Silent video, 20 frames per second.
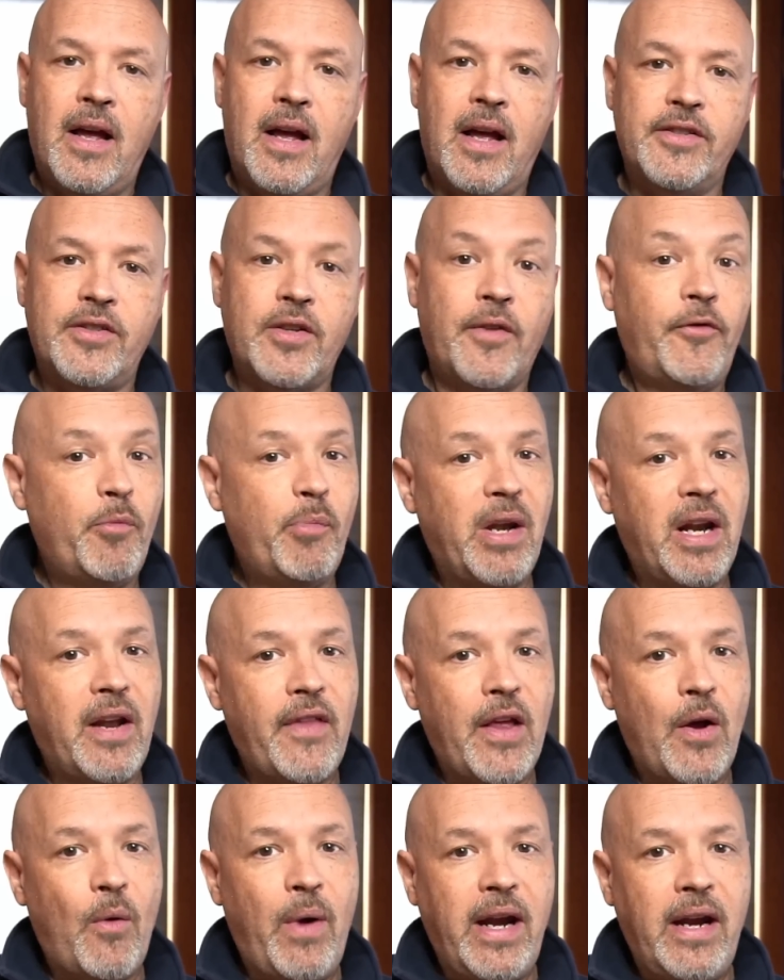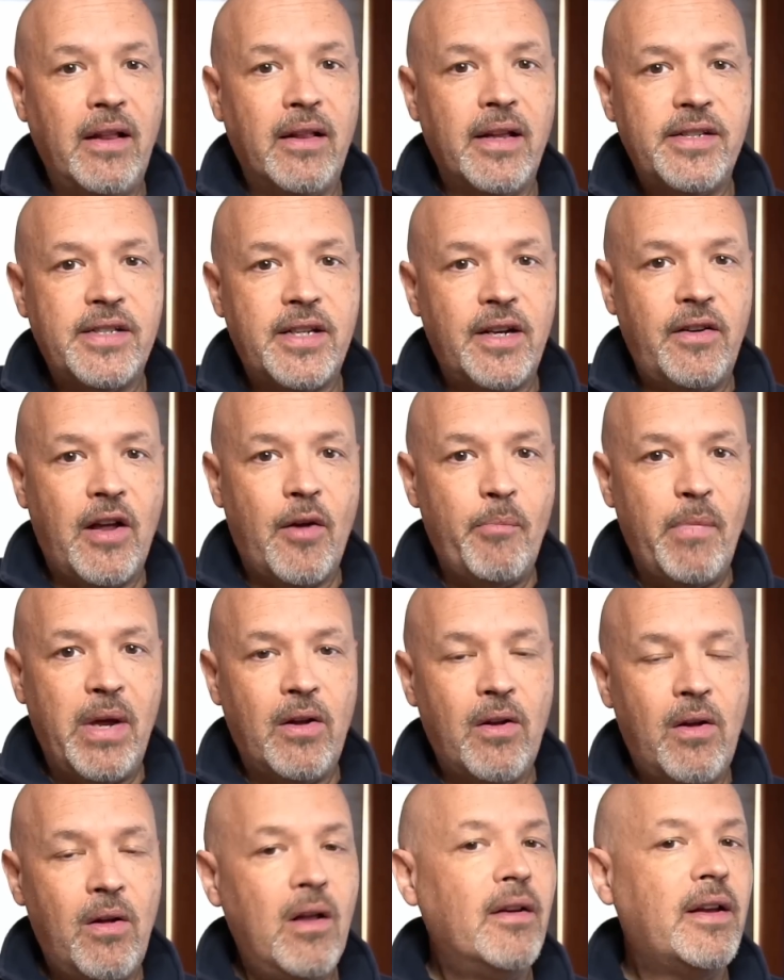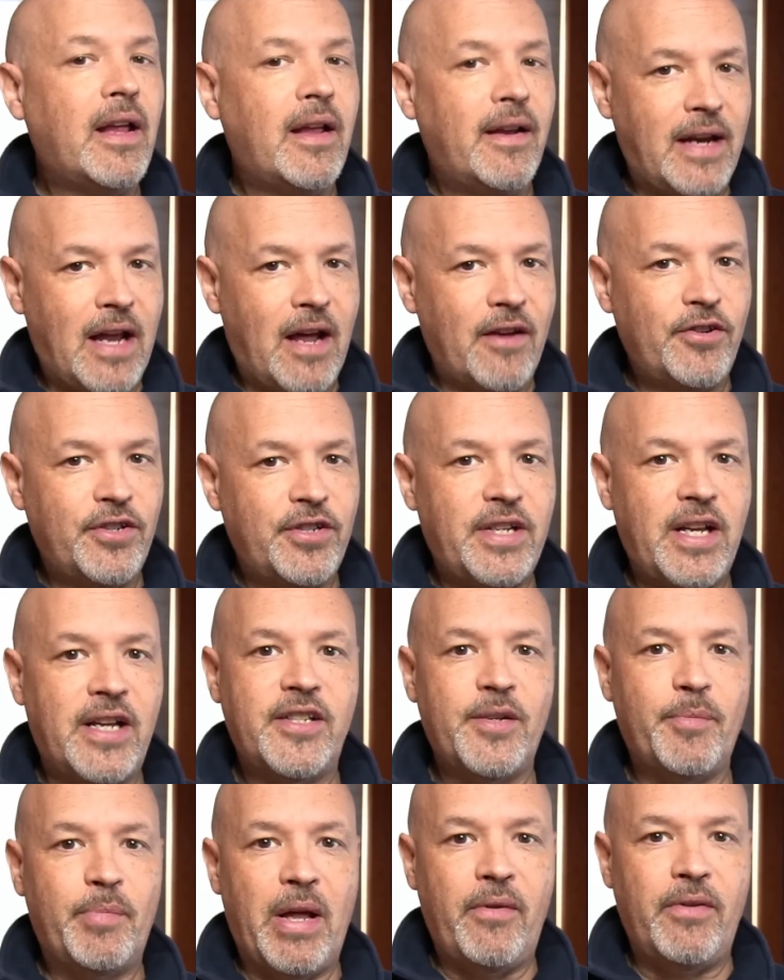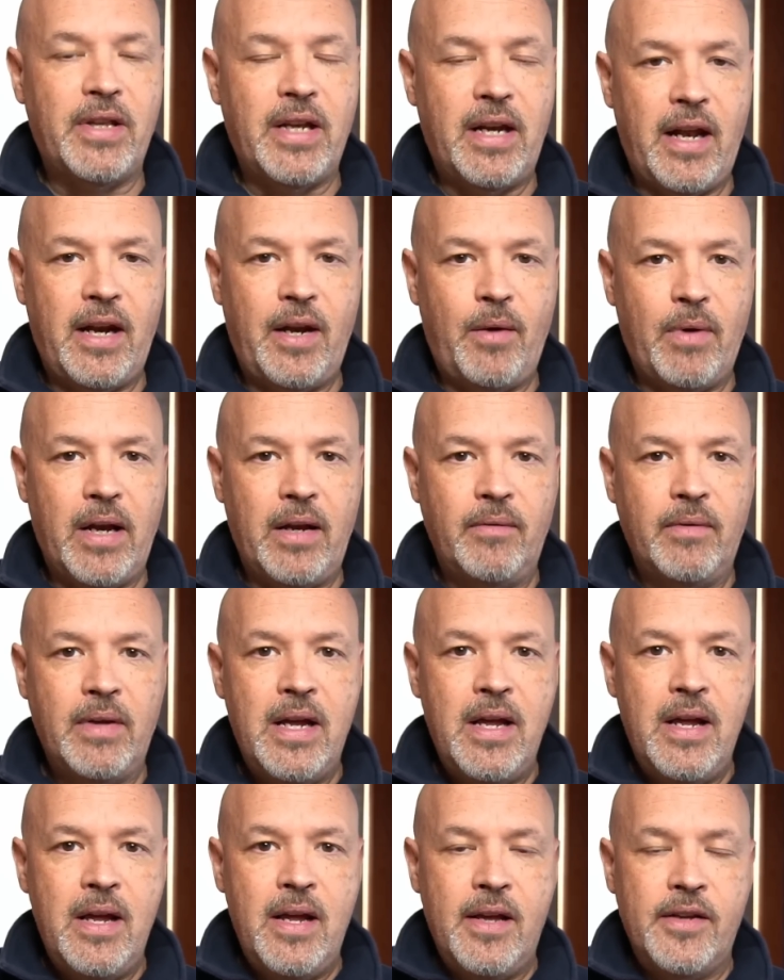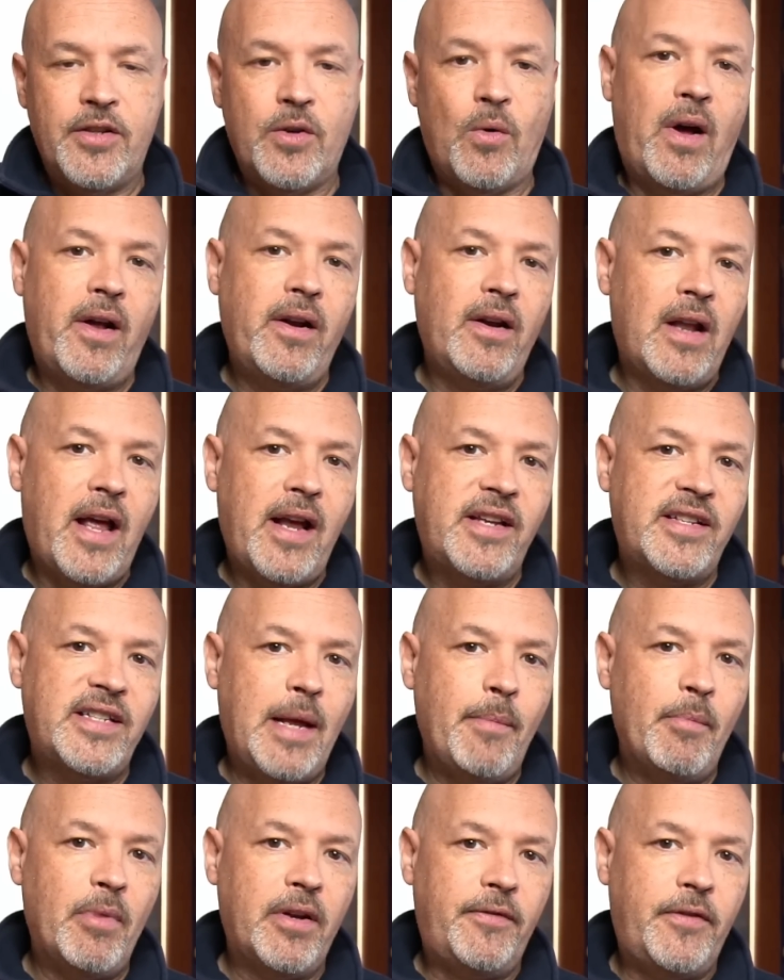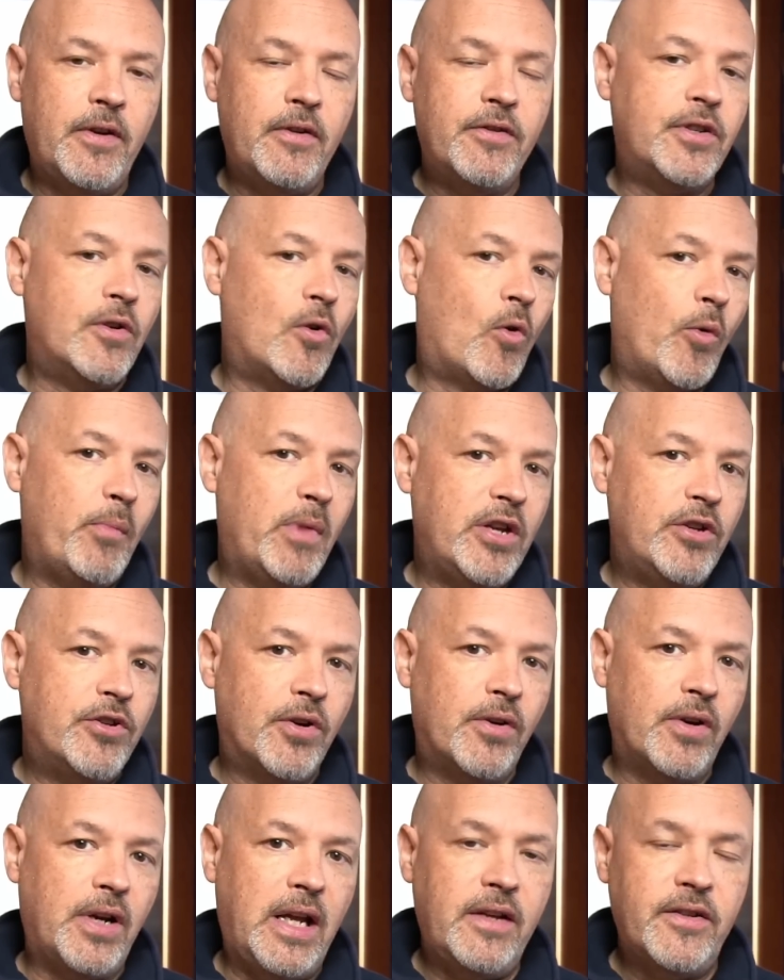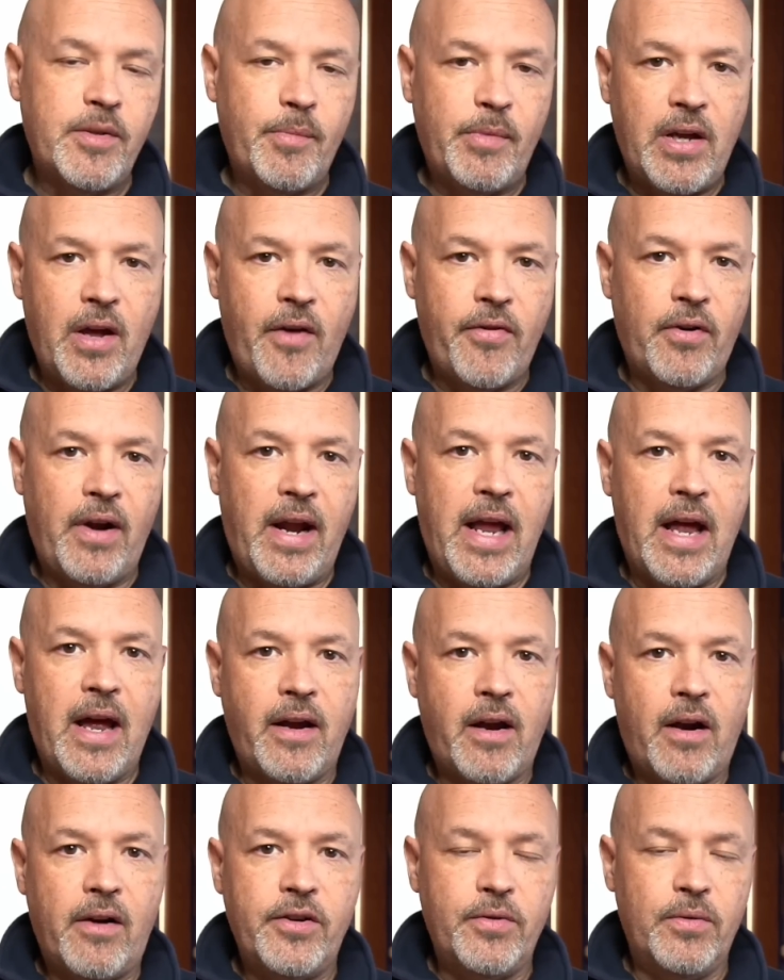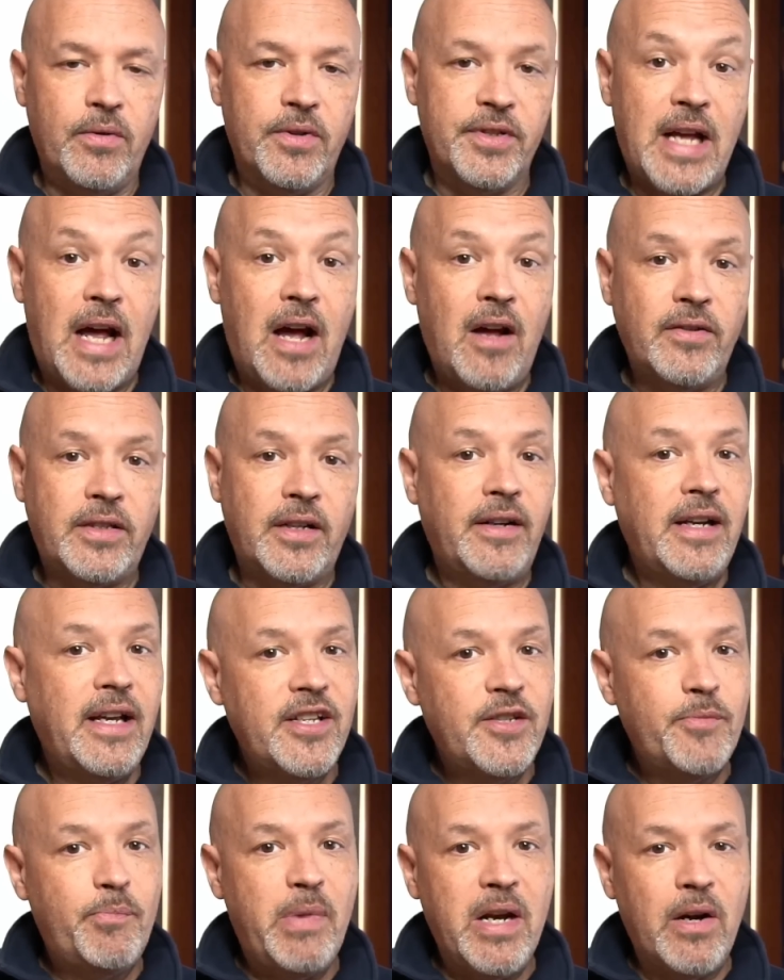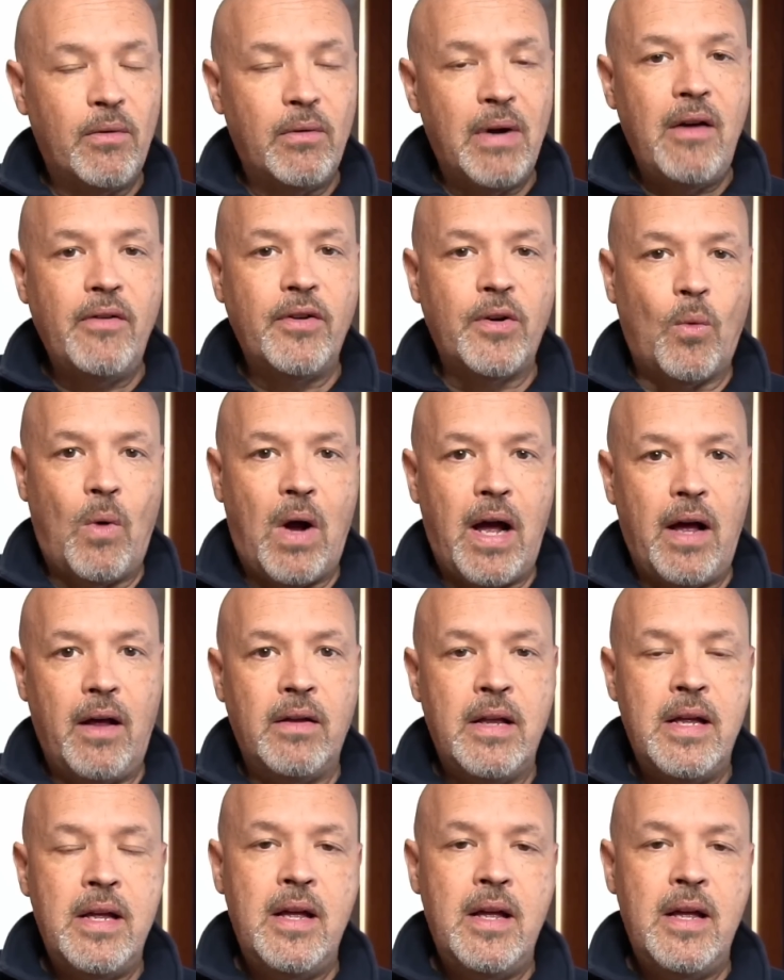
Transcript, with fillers: So if you've been on that waiting list and you haven't been called, now's your chance to play with it anyway. So unlike Stable Diffusion or MidJourney, some of the other AI art tools out there, it has been around a while.